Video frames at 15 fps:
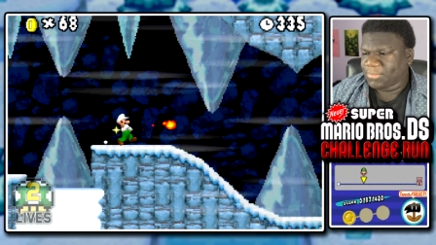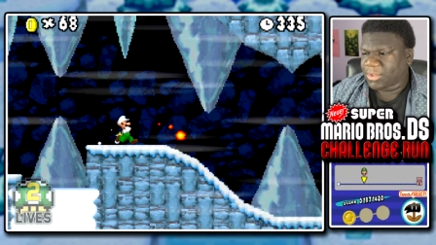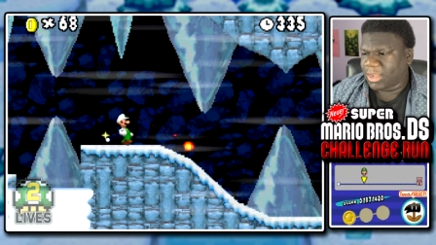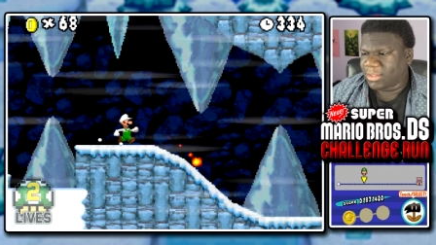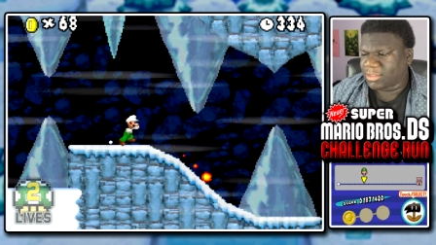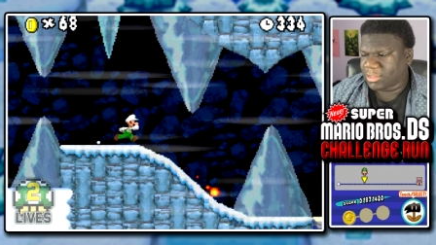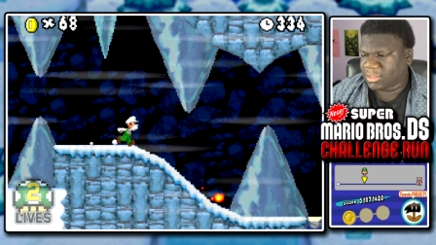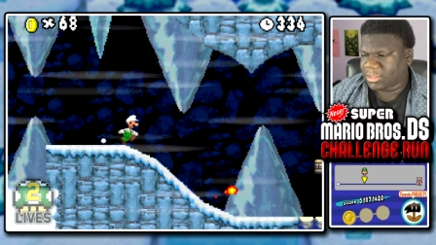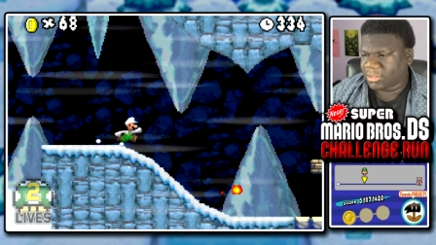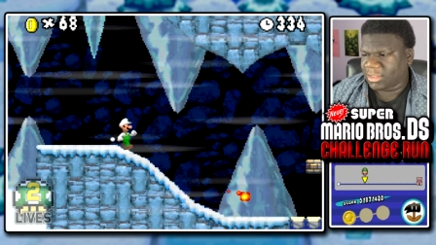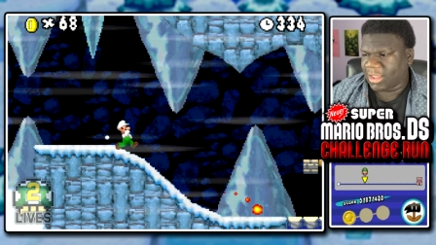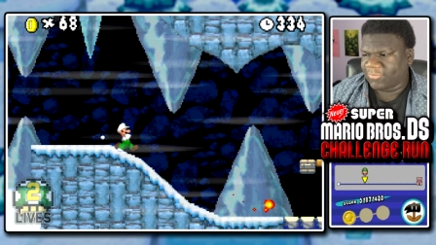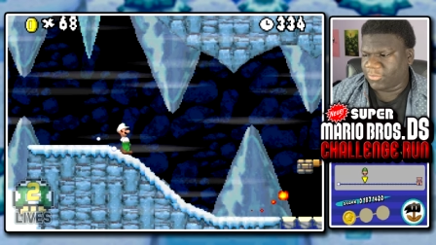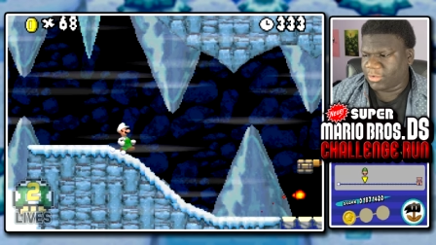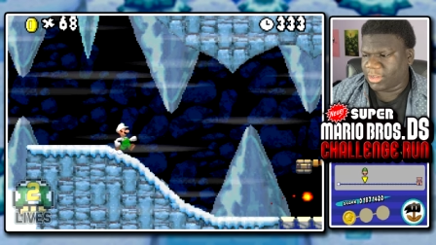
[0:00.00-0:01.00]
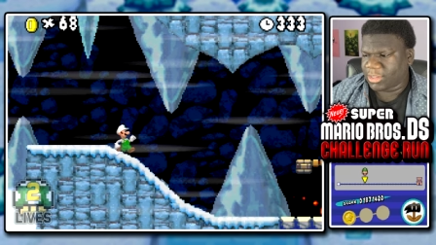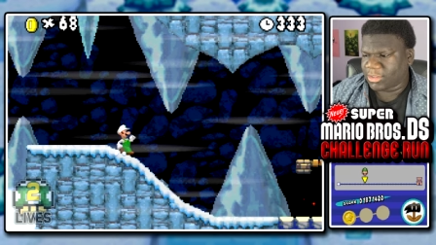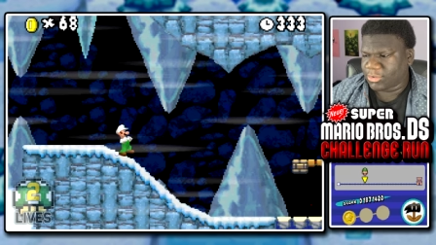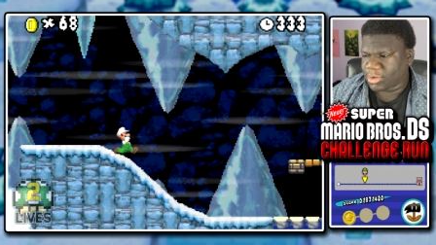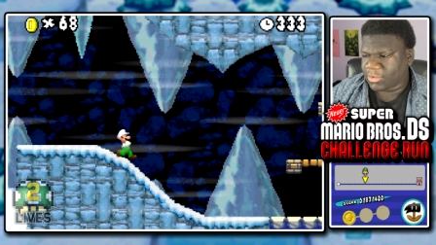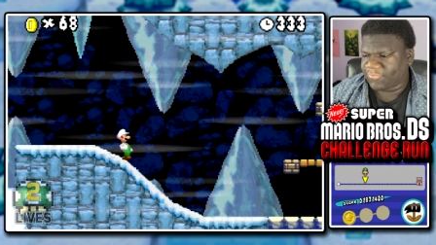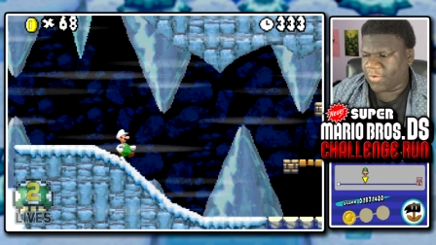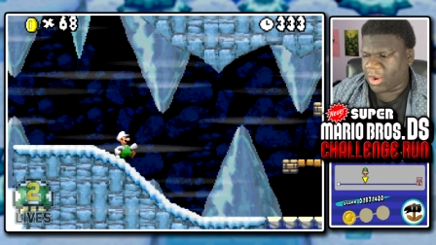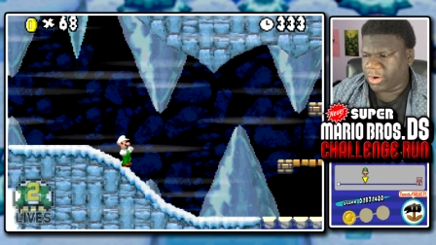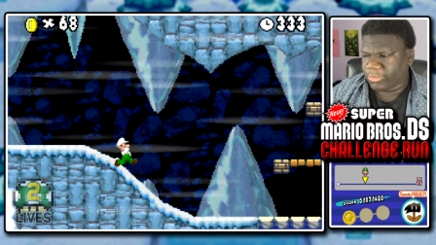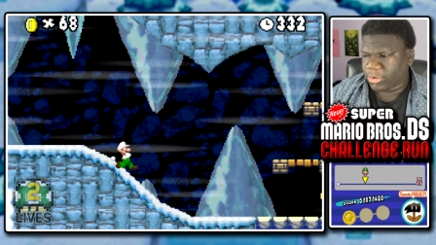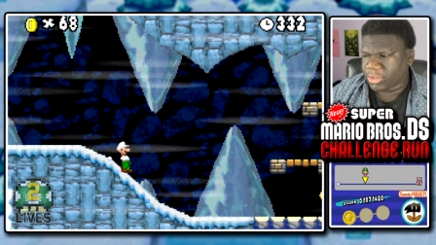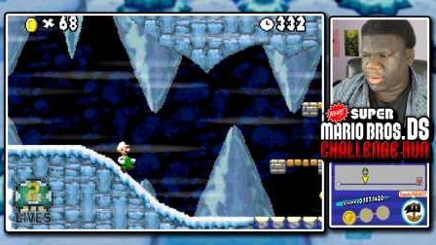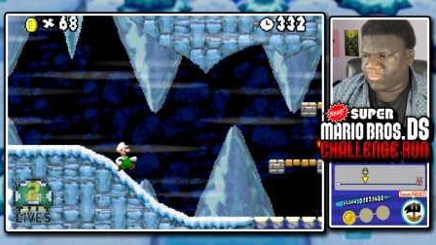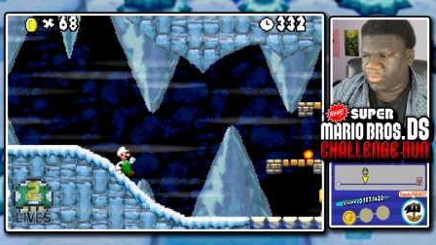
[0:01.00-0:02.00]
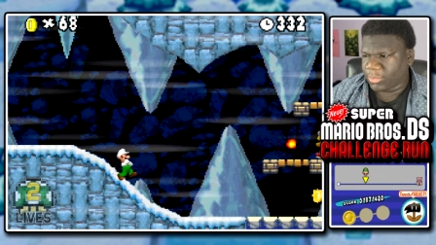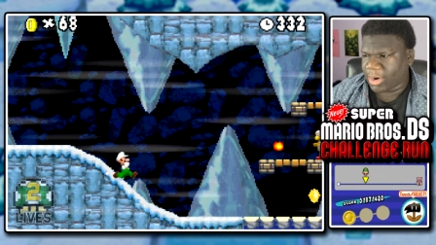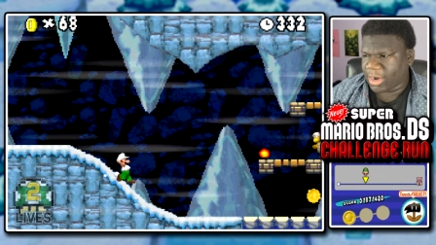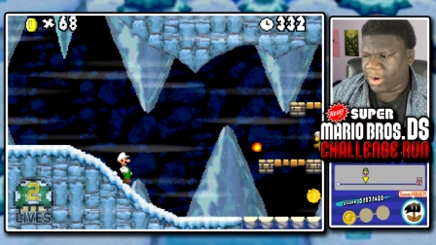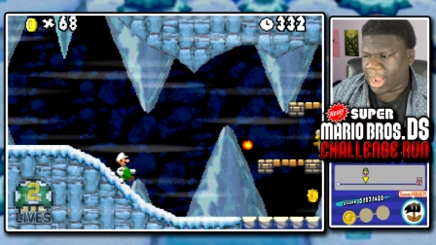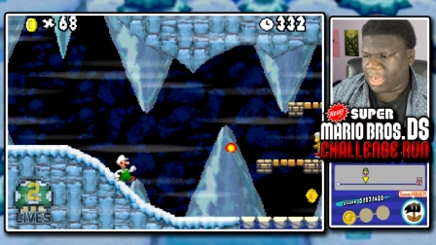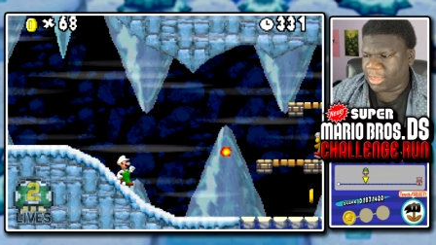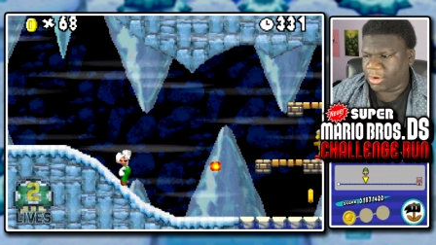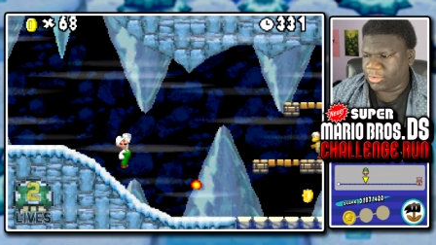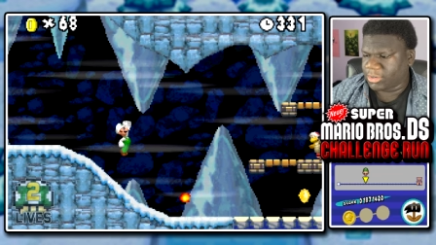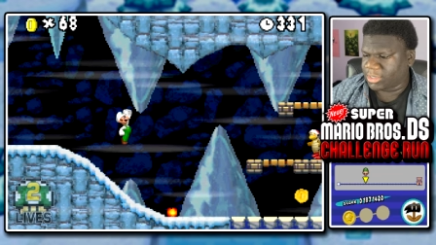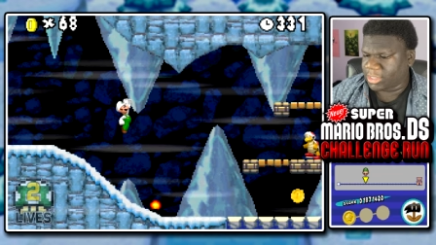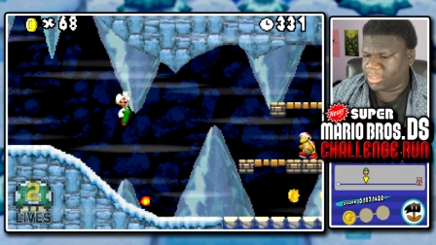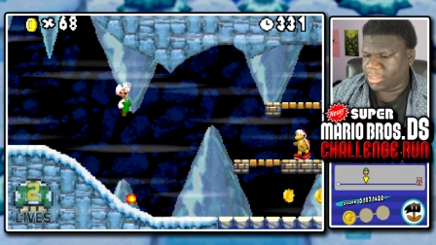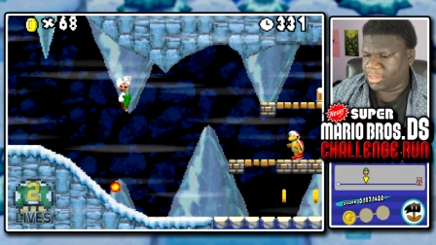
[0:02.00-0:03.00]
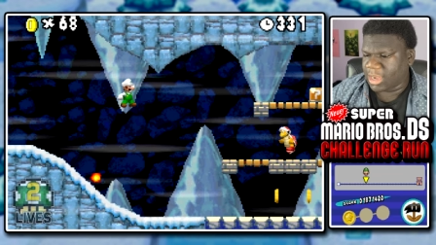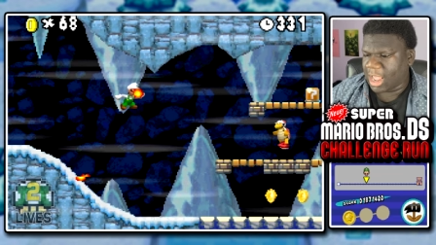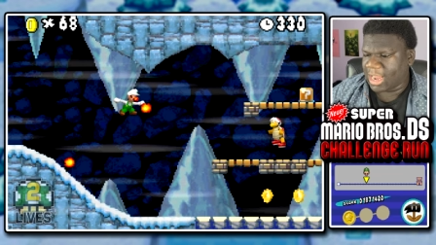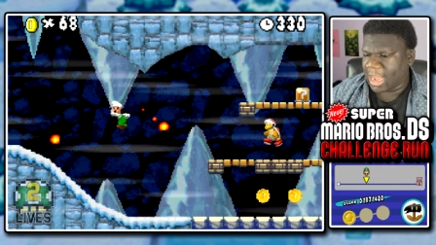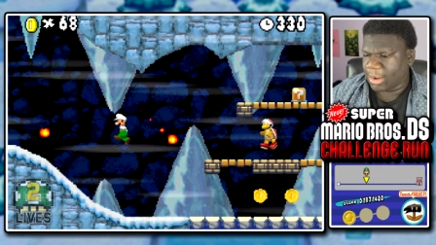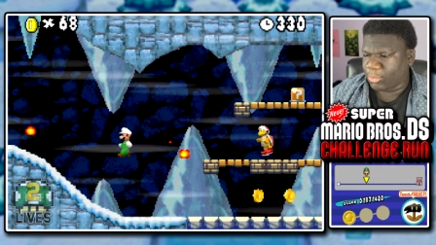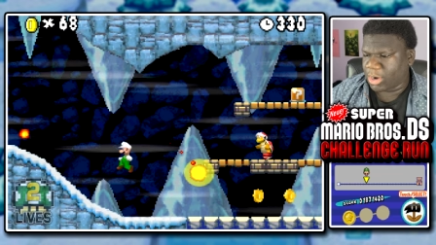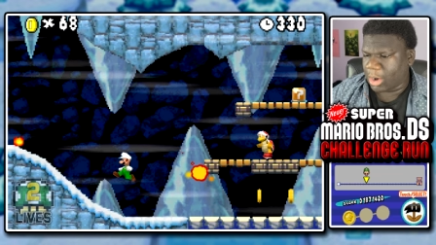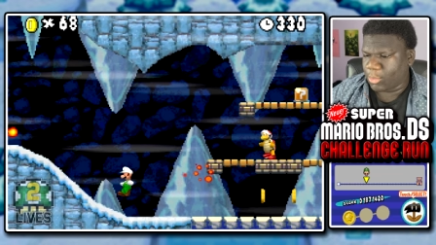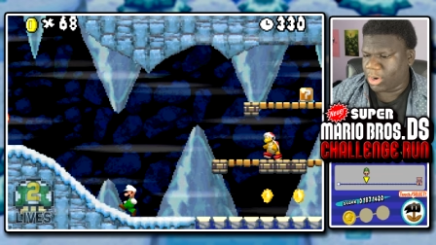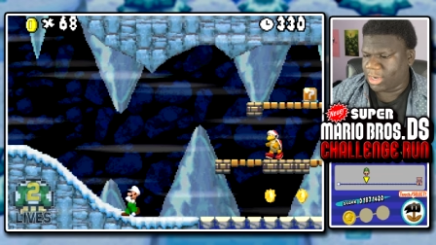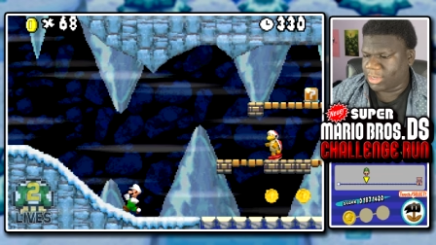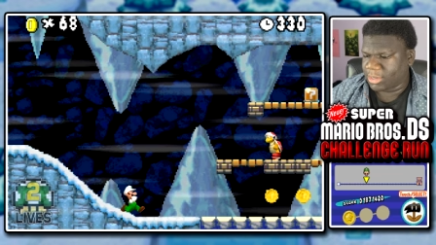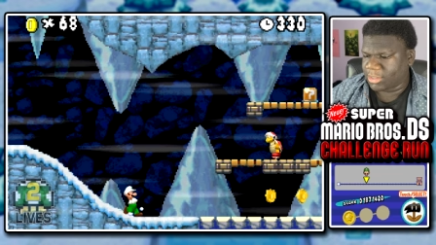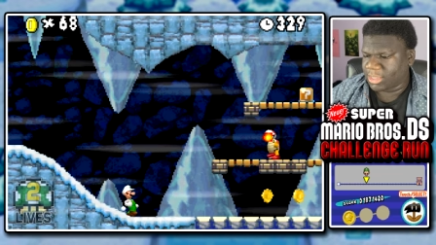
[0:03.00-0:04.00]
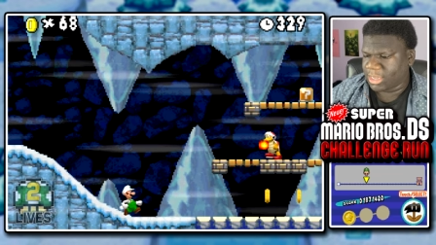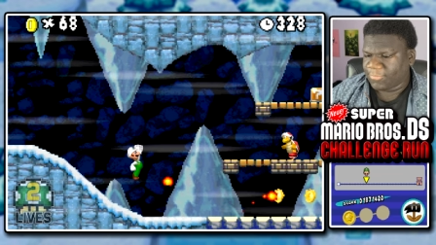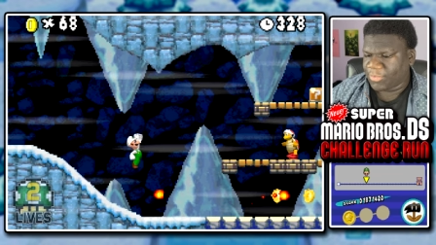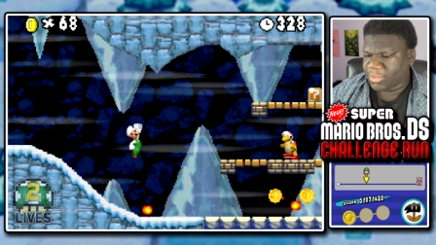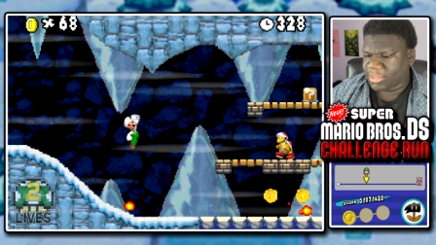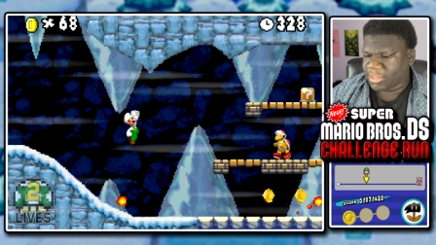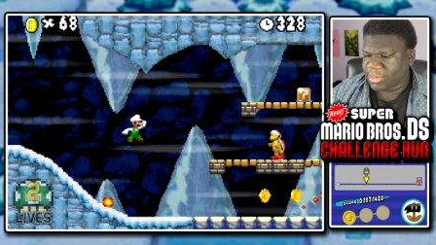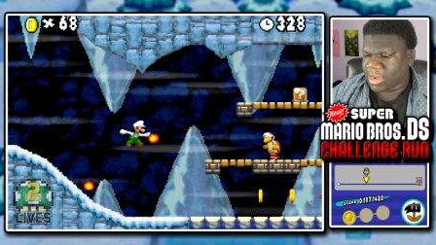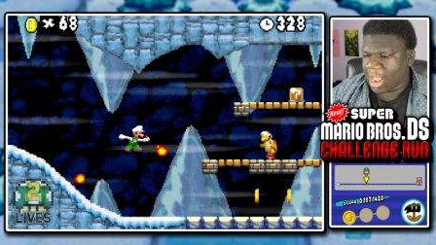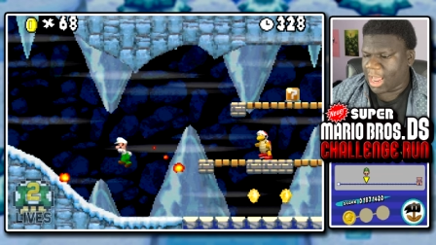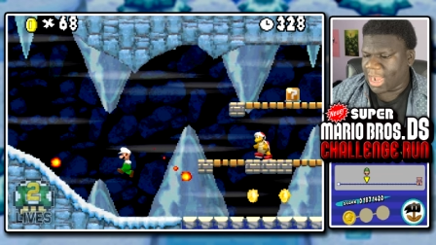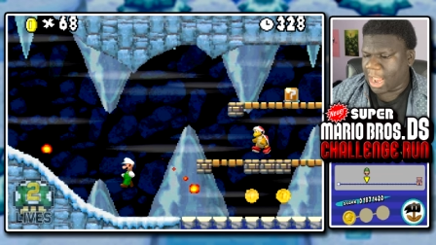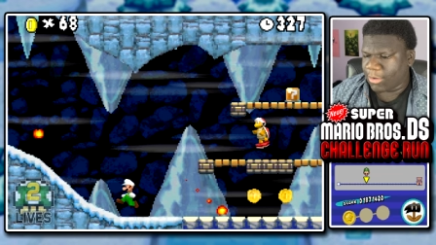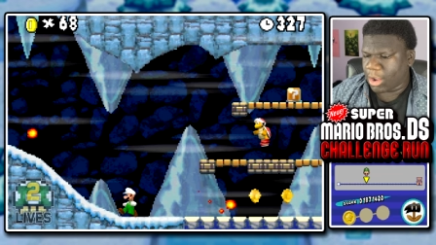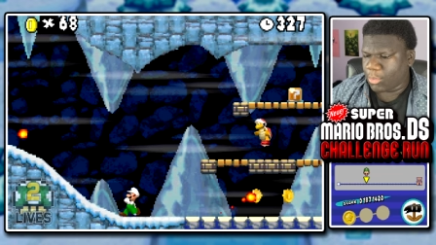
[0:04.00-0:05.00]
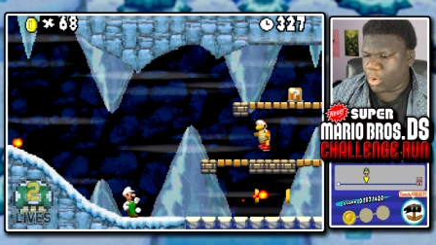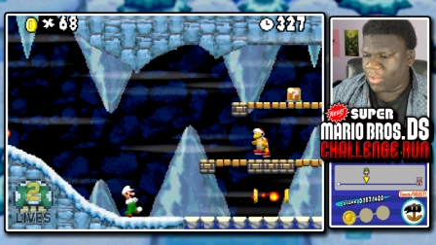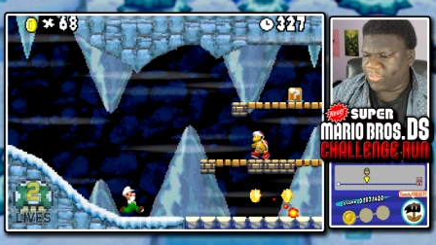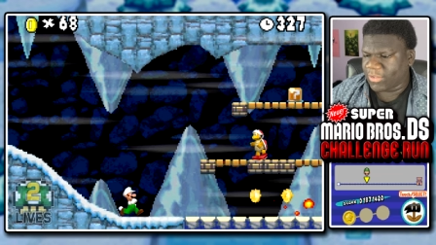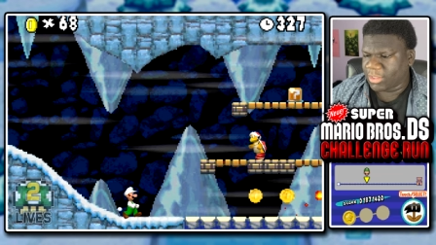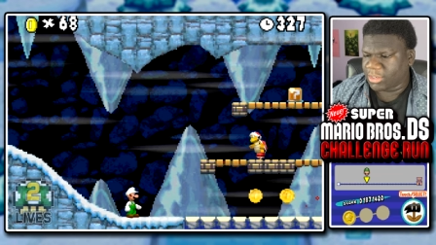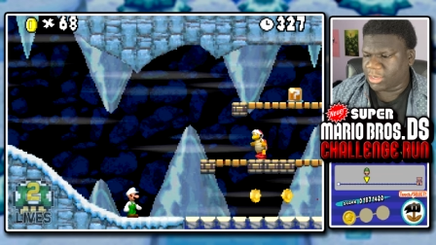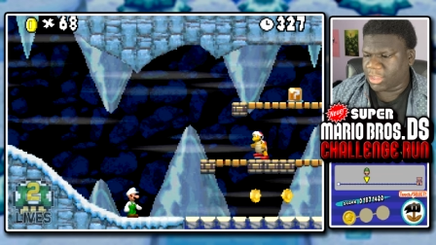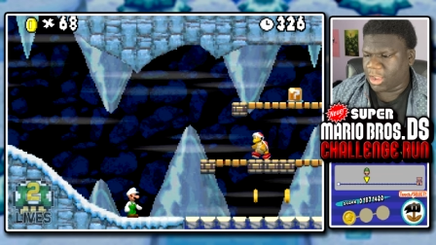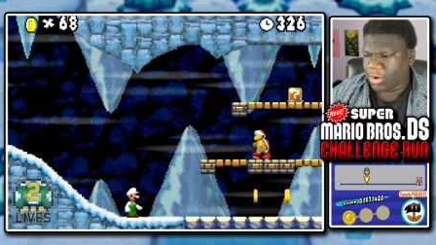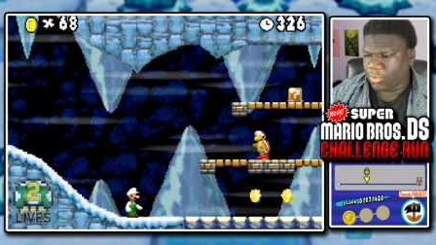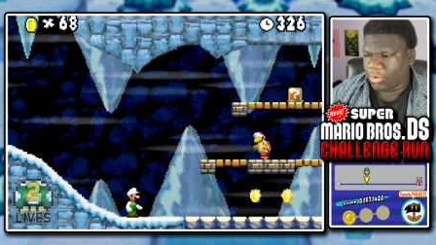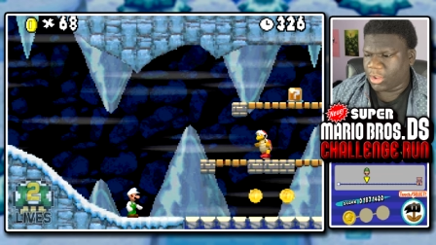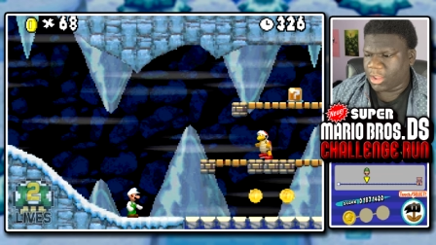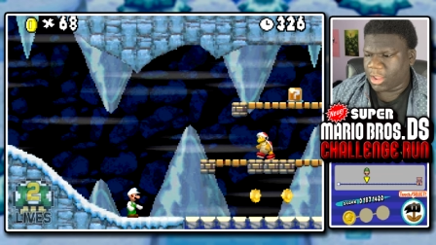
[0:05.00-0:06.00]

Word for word: Is this this level? Is there just Fire Bros everywhere? I don't... This is not what I wanted to see. This is not how I want things to go.